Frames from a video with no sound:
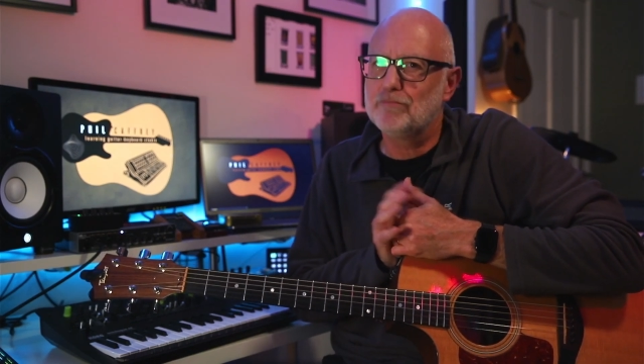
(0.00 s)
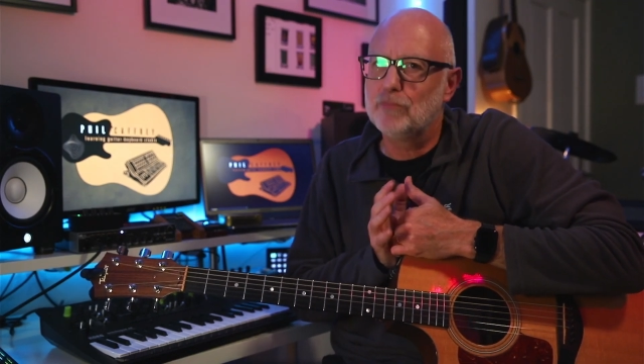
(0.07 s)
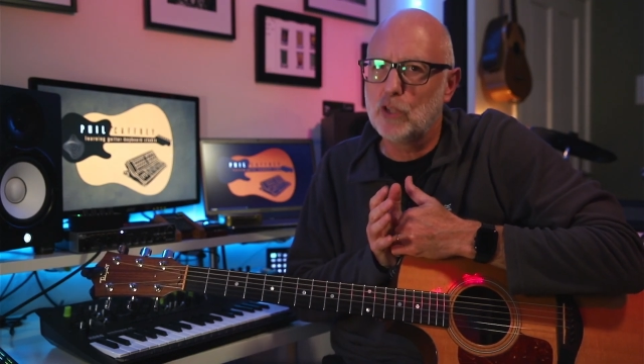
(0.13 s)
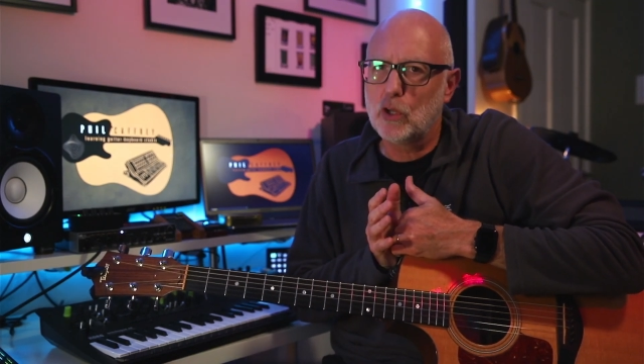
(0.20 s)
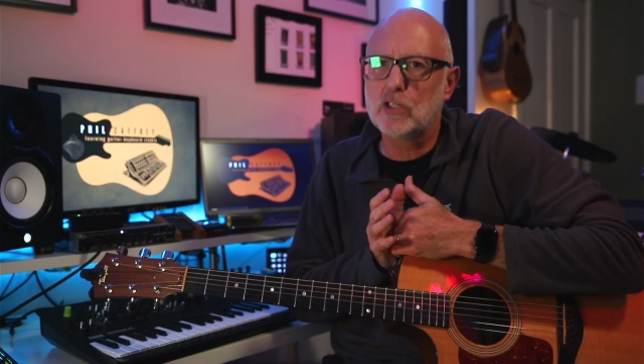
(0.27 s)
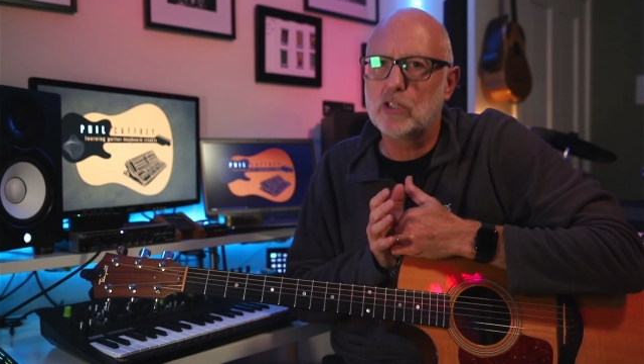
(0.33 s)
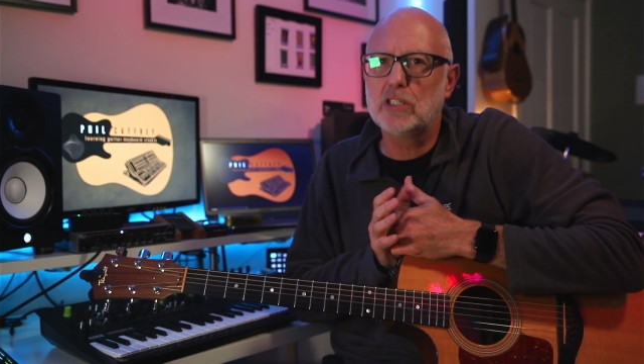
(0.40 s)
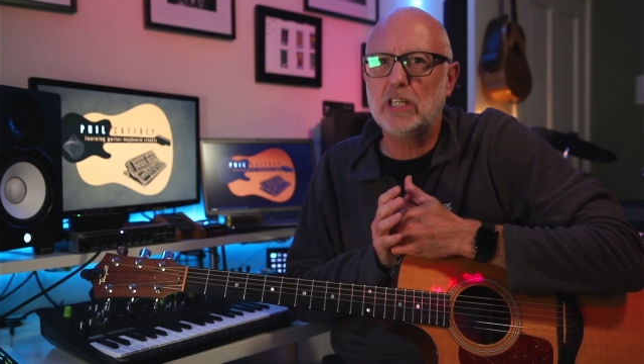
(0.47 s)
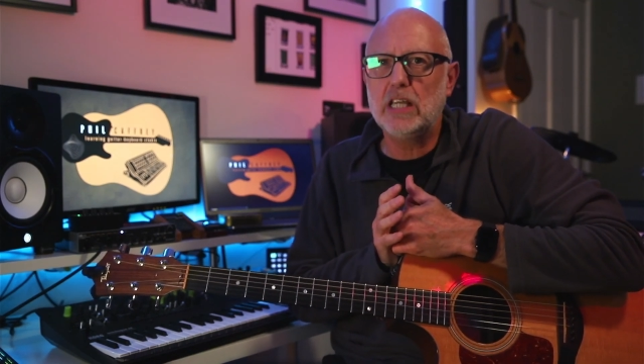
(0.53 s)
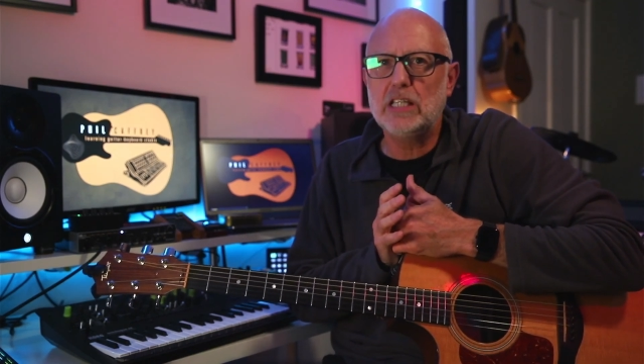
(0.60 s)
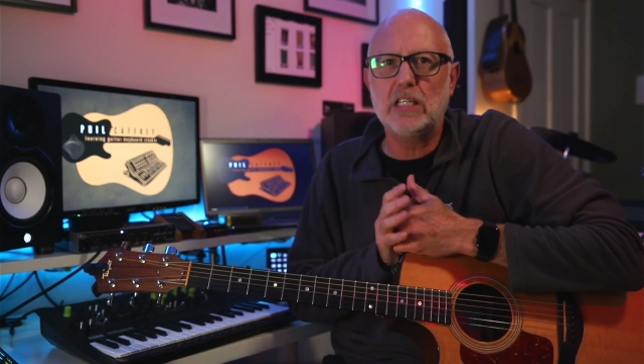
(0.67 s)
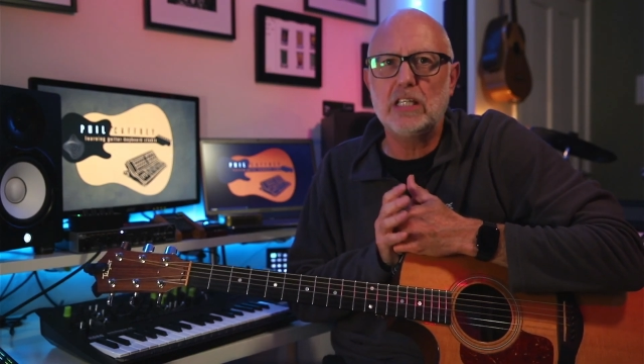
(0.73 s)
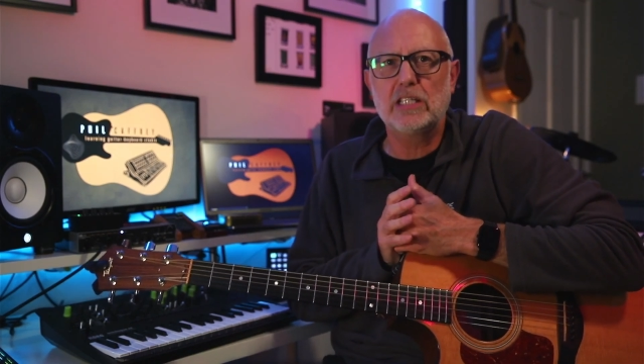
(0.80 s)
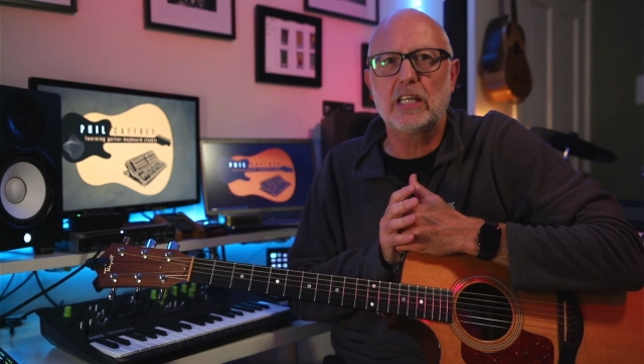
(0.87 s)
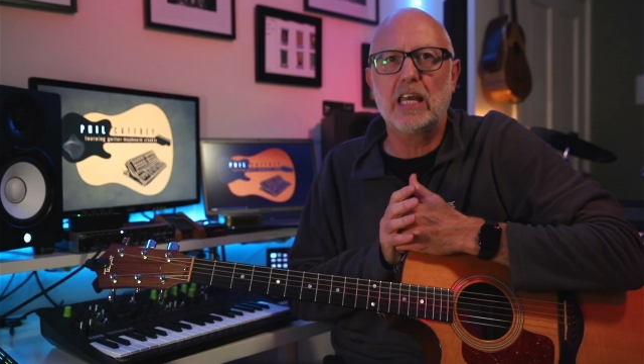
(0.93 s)
not as
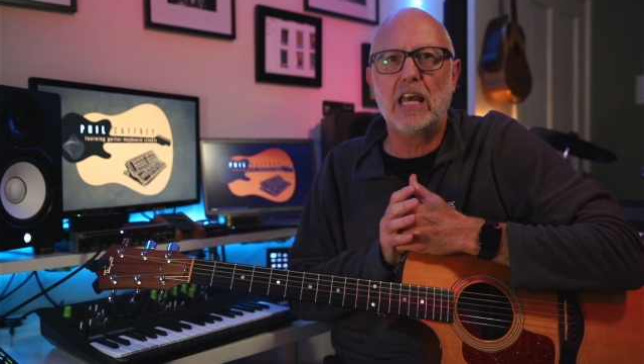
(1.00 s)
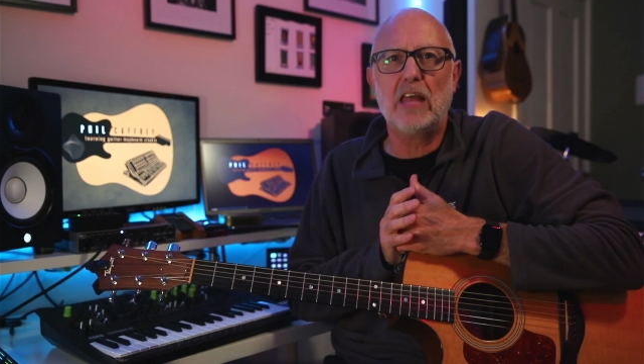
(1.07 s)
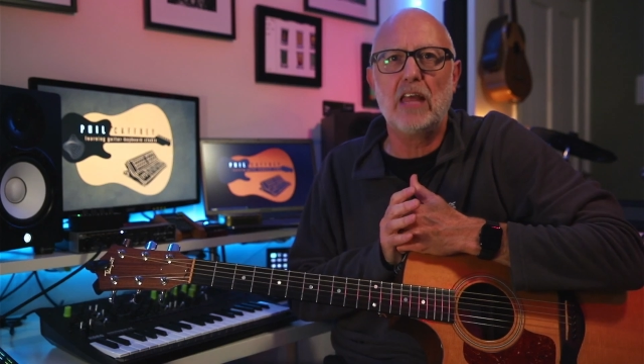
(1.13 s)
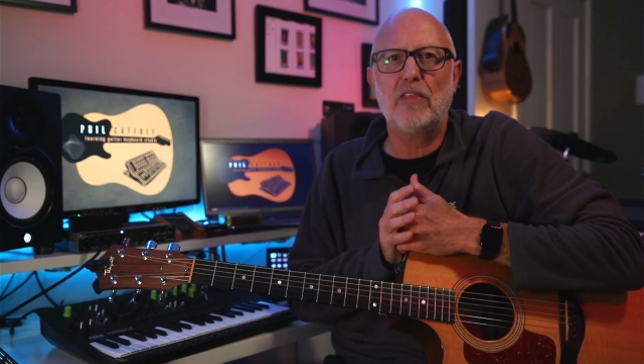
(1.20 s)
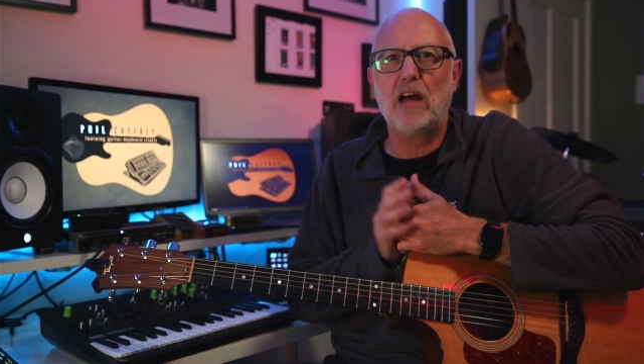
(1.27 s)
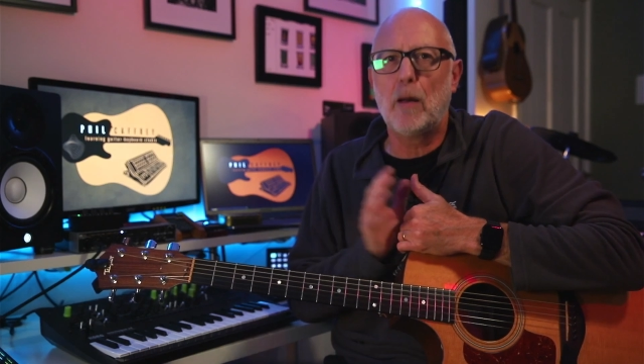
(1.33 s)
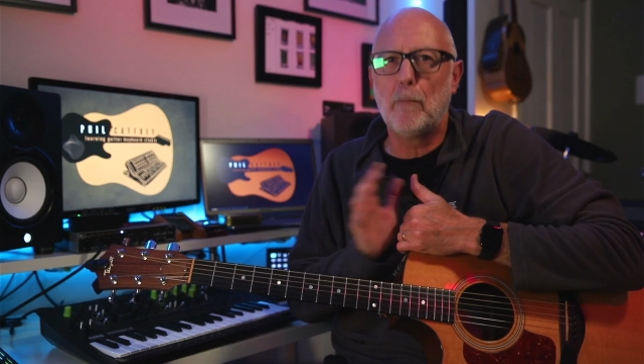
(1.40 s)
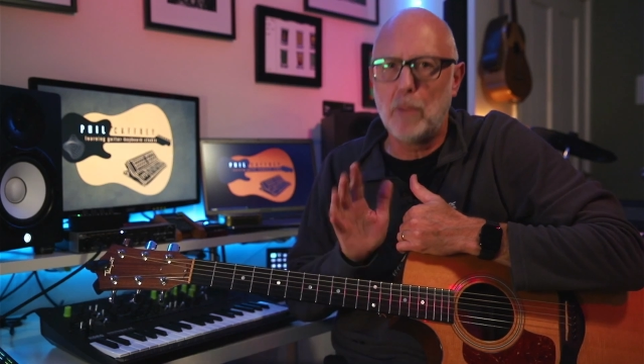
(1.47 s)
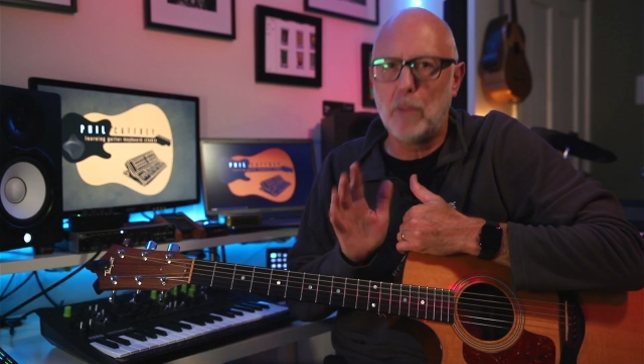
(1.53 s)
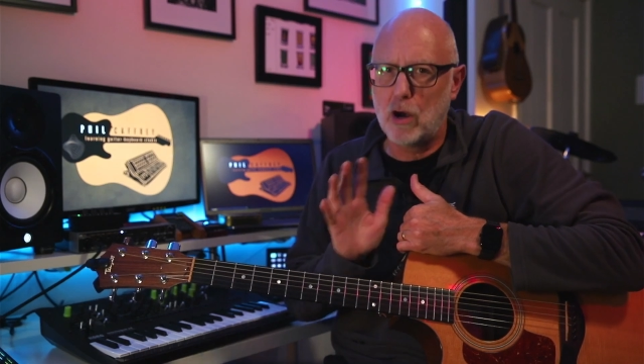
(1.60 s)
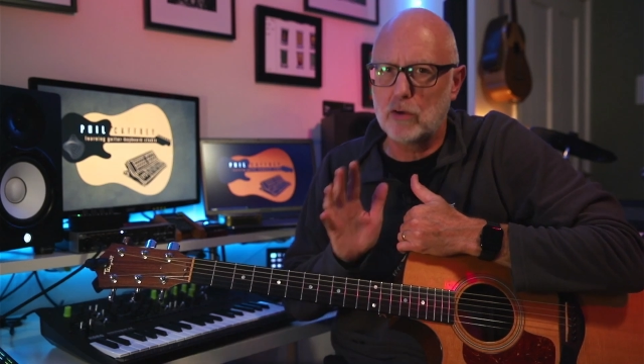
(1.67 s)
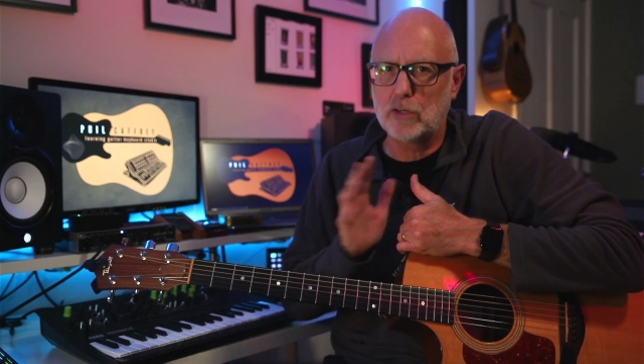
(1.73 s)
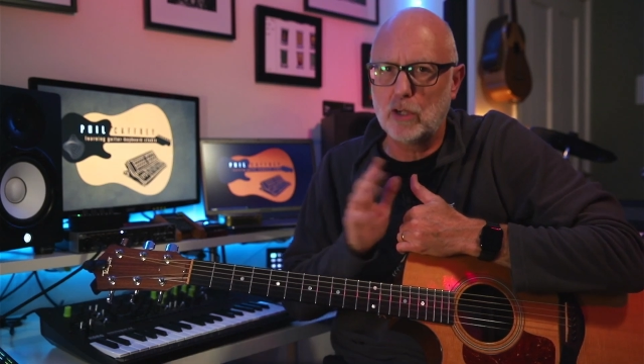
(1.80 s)
easy to get that Mark